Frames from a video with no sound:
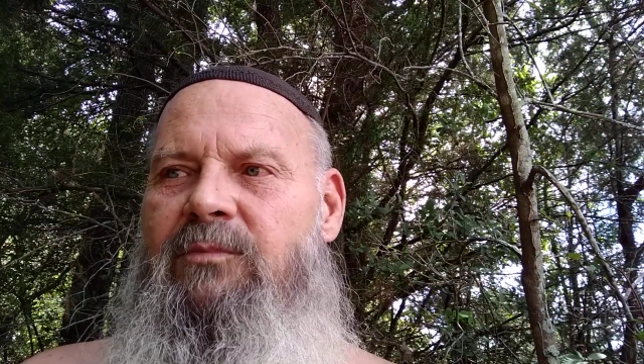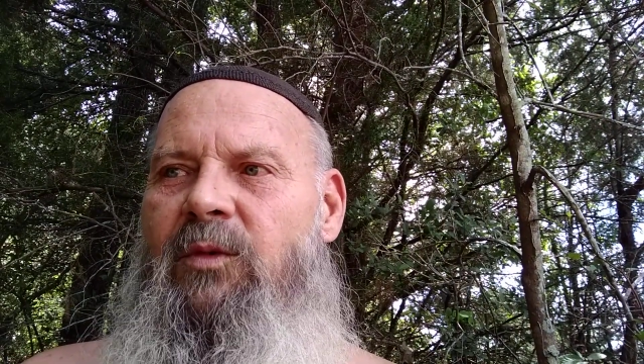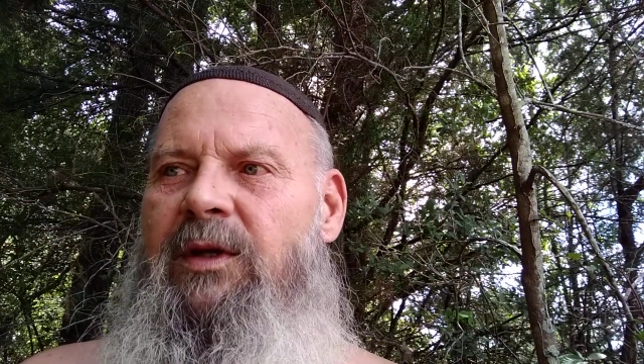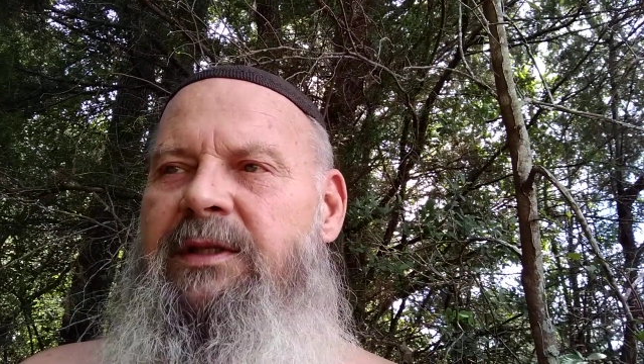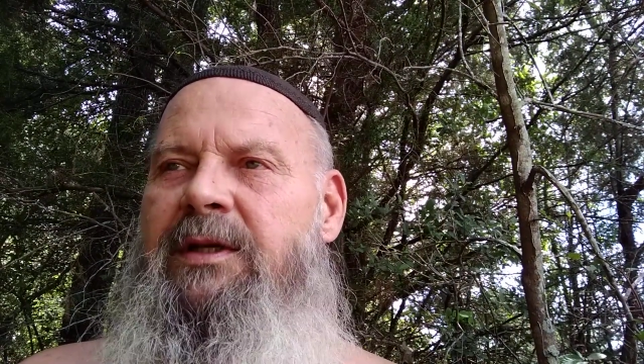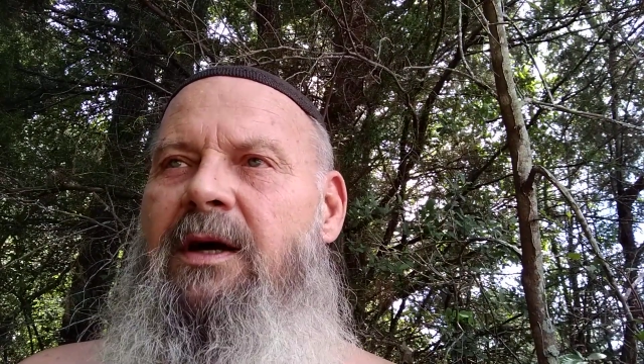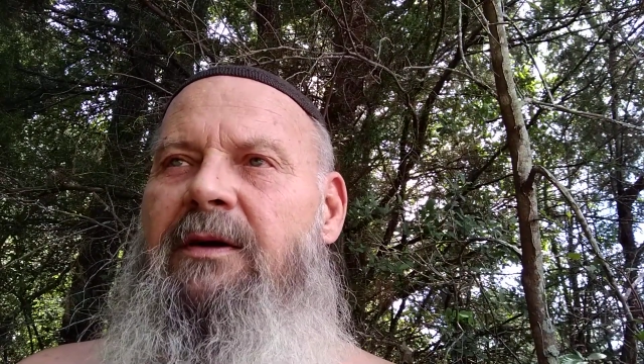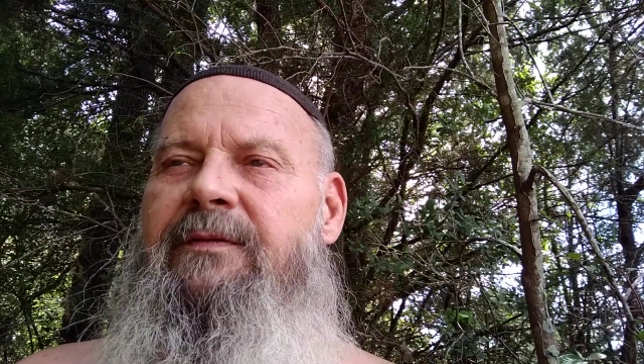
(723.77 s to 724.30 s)

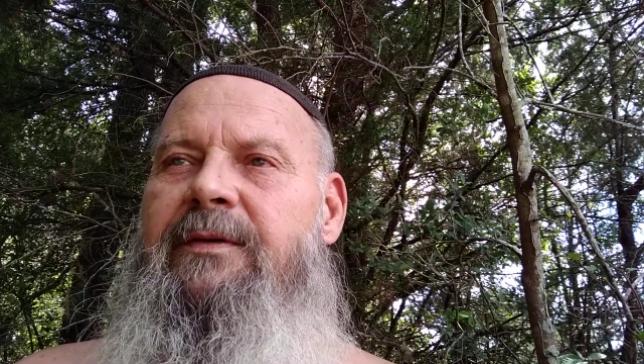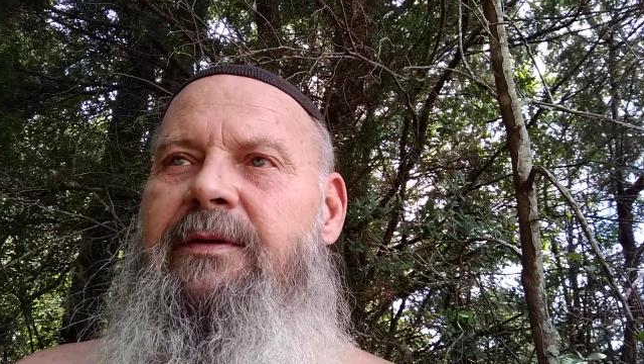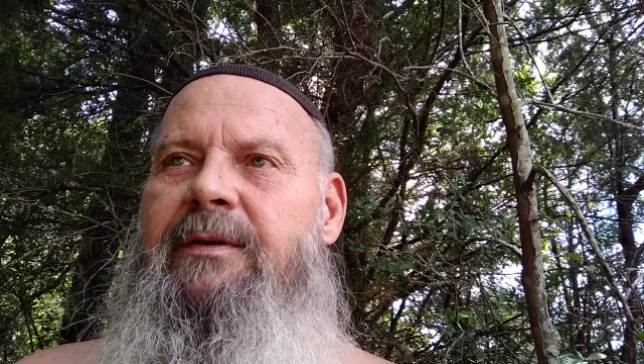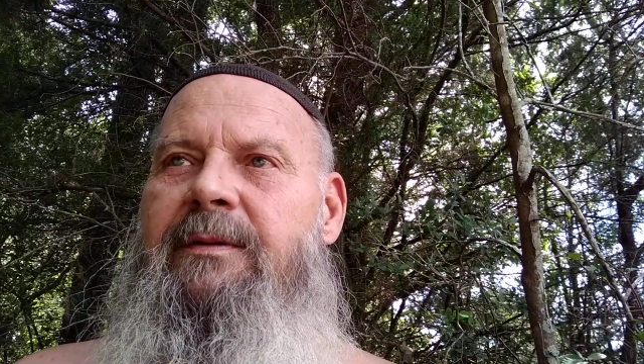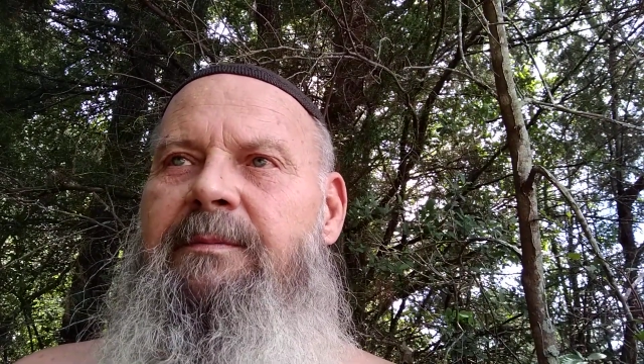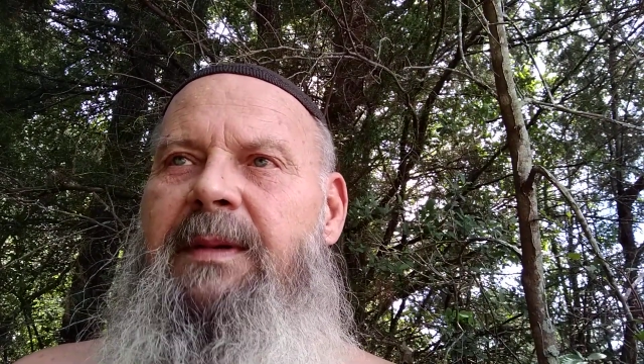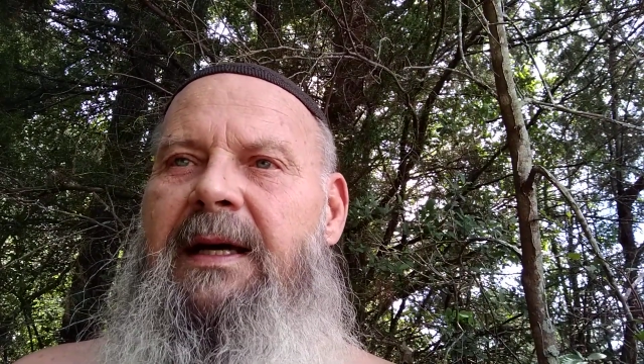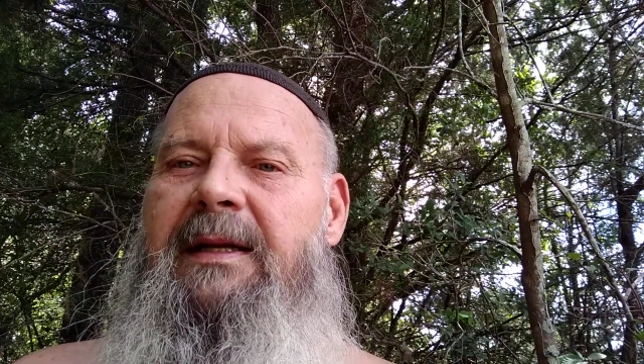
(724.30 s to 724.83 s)
talked for
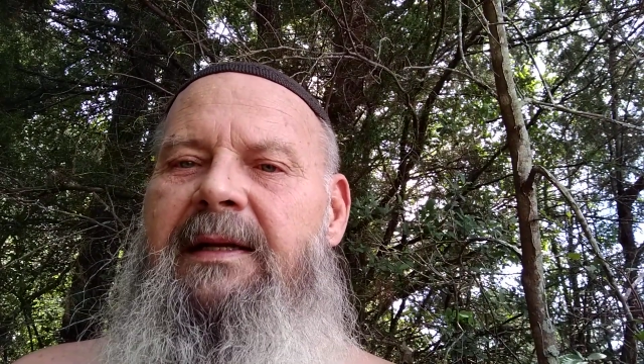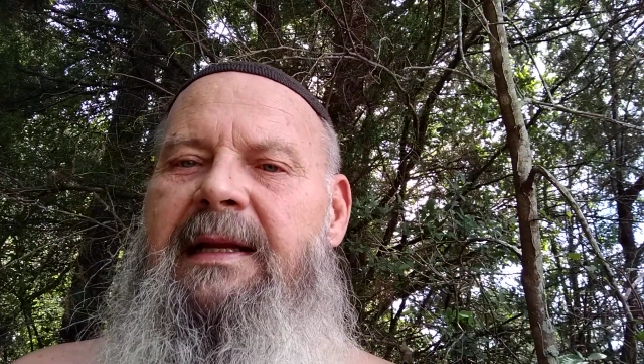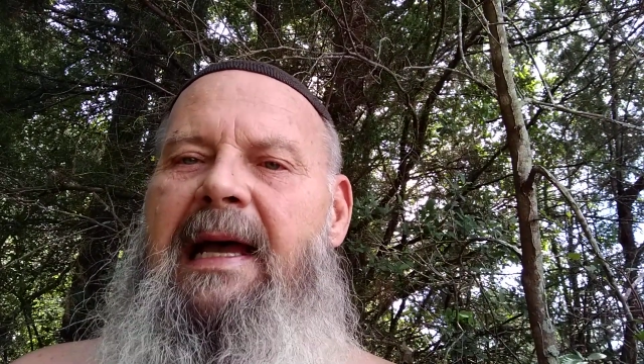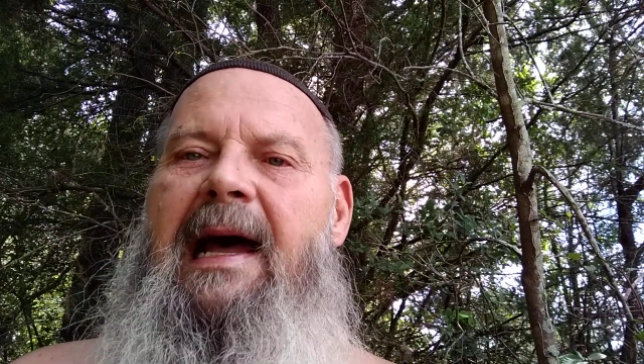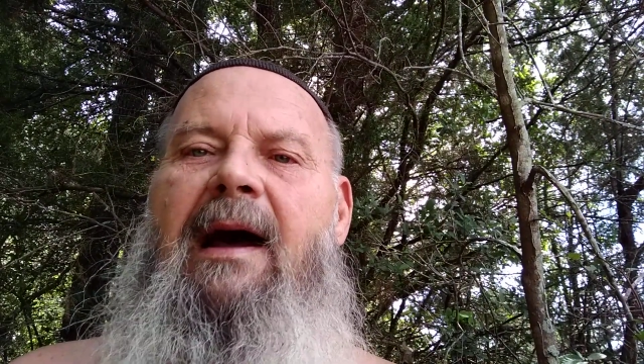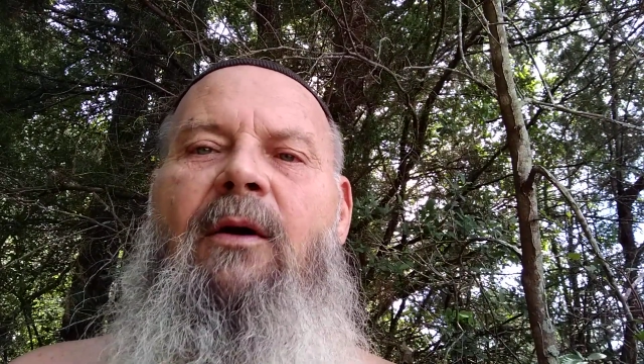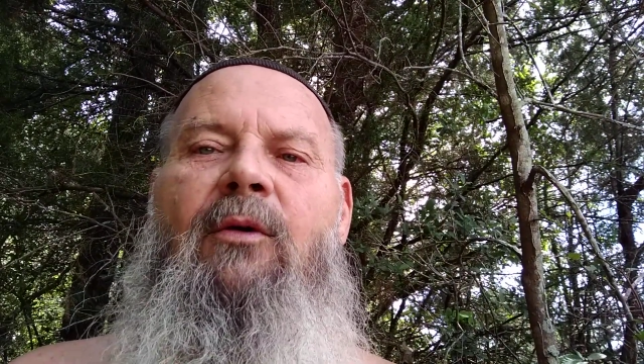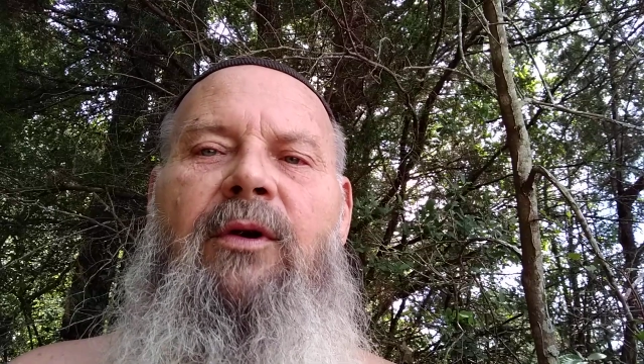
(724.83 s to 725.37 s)
about an
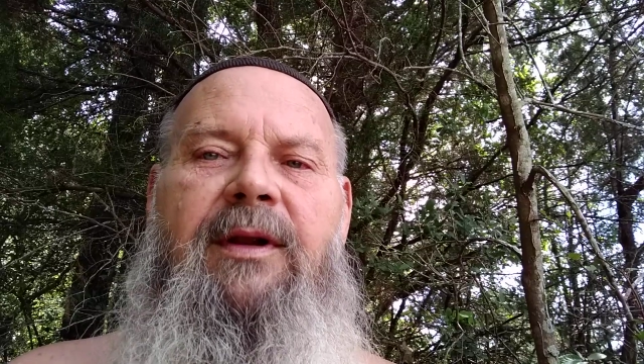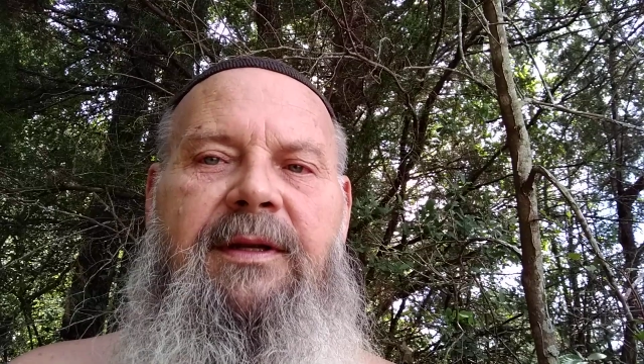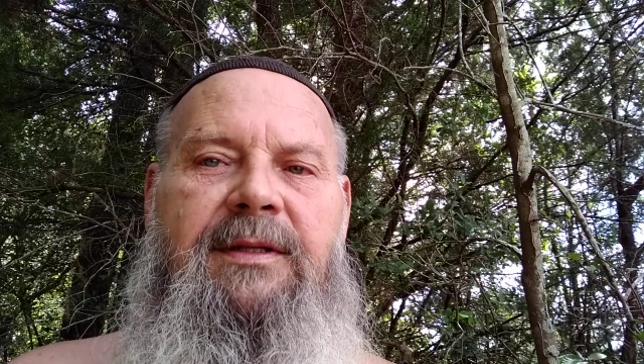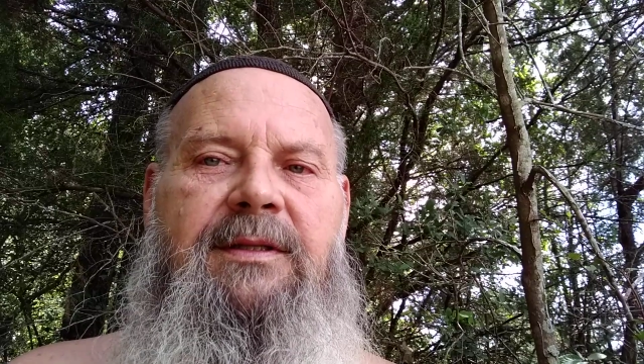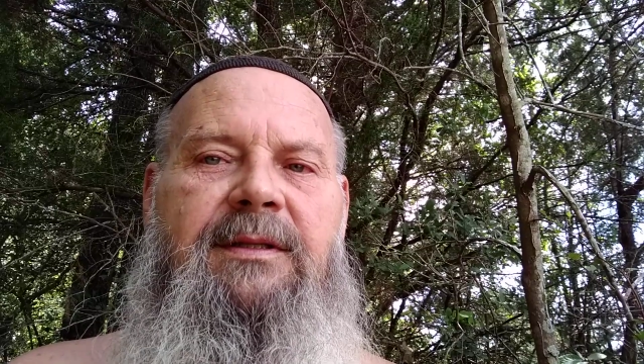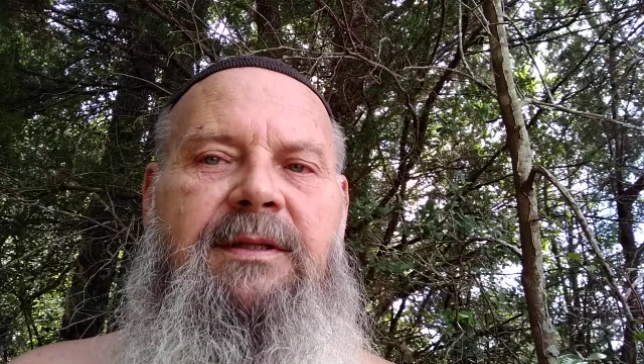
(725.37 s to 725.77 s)
hour and